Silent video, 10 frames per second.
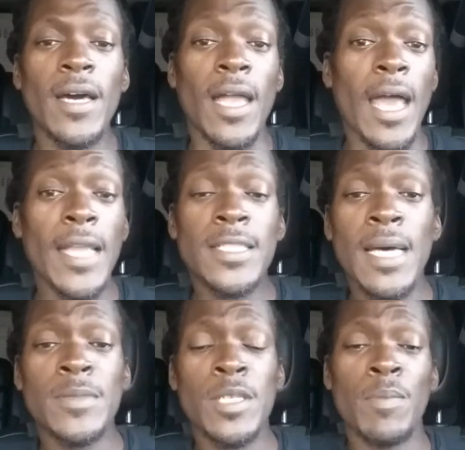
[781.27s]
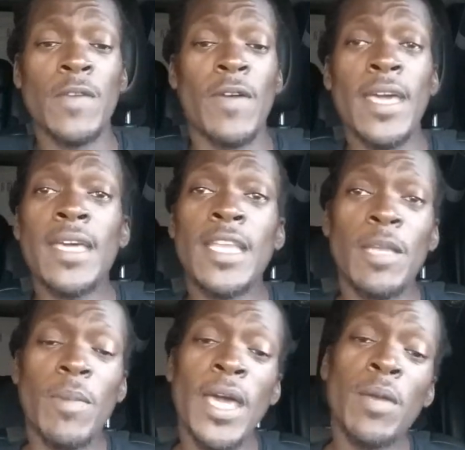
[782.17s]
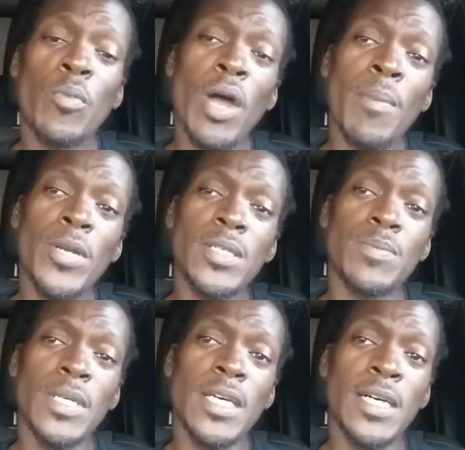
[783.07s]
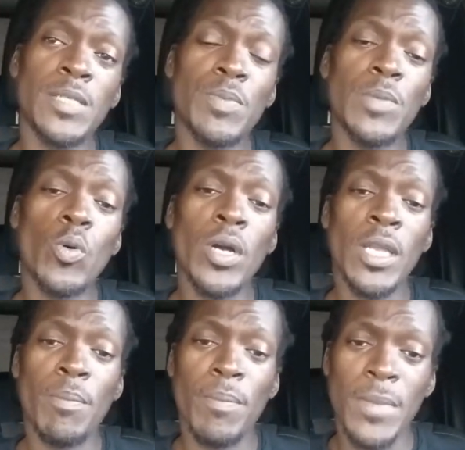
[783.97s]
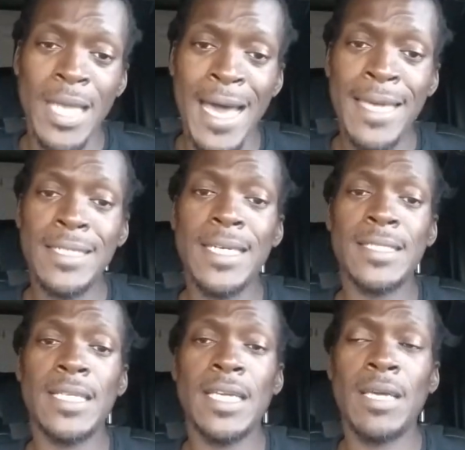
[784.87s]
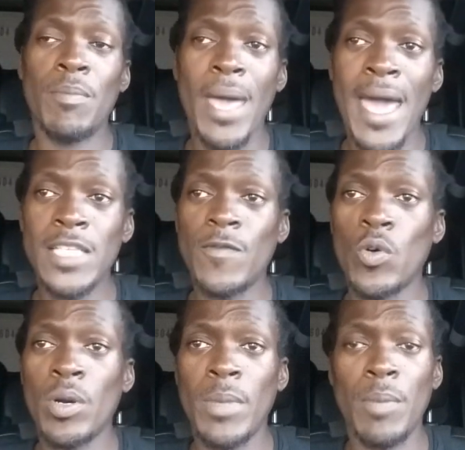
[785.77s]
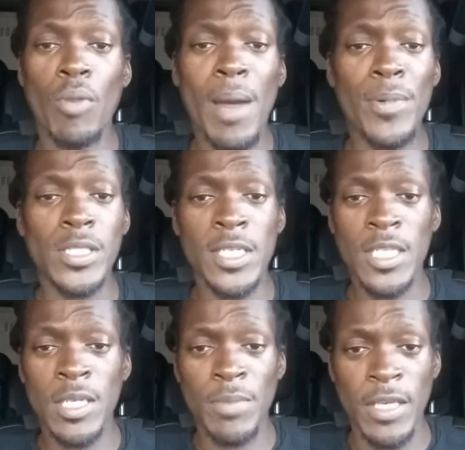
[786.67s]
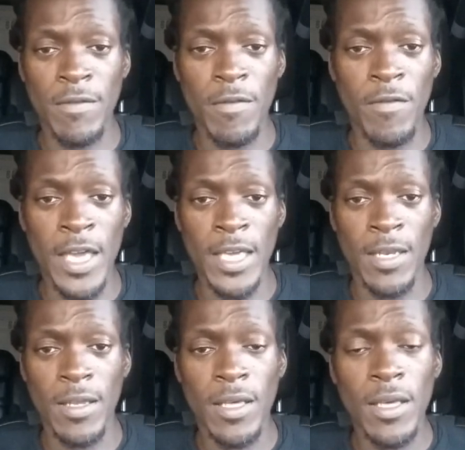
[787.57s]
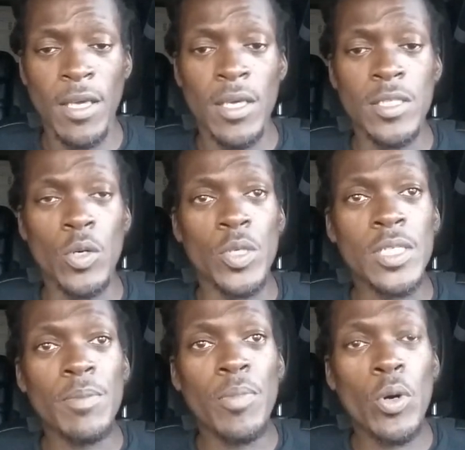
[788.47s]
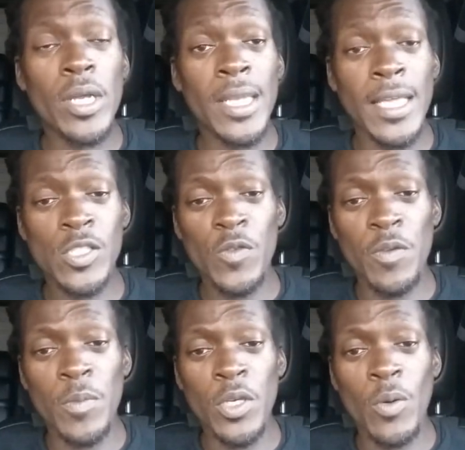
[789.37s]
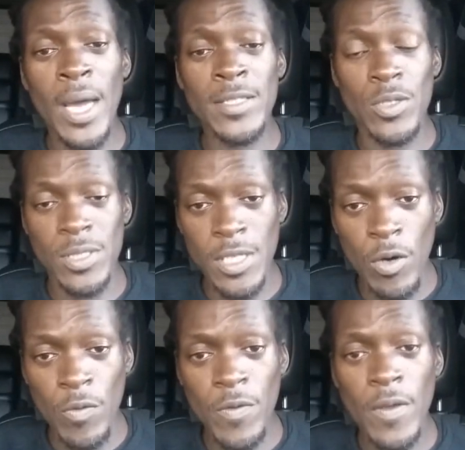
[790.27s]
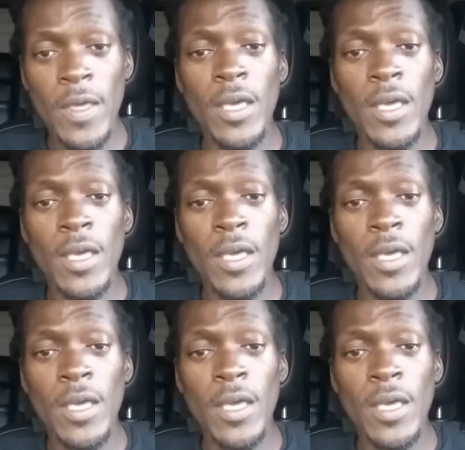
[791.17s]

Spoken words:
A lot of times it's going to be vacant and abandoned properties because people are going to die intestate and pass form, and the property is just going to be vacant. So it's important that you familiarize yourself